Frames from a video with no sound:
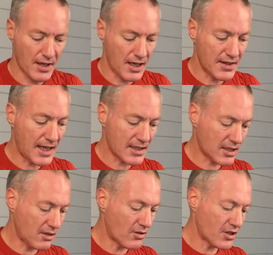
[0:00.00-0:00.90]
And that
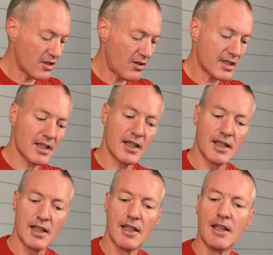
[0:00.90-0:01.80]
slots nicely
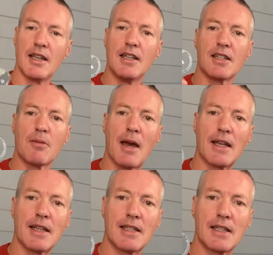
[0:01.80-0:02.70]
into the
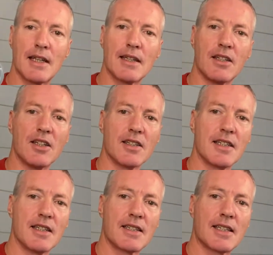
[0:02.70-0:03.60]
magnetic. You can see
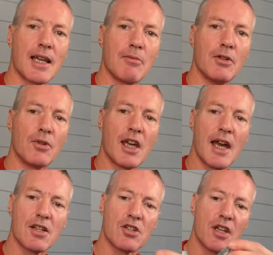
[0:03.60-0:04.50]
the same little
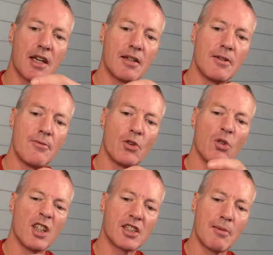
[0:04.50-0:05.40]
catch there, or the same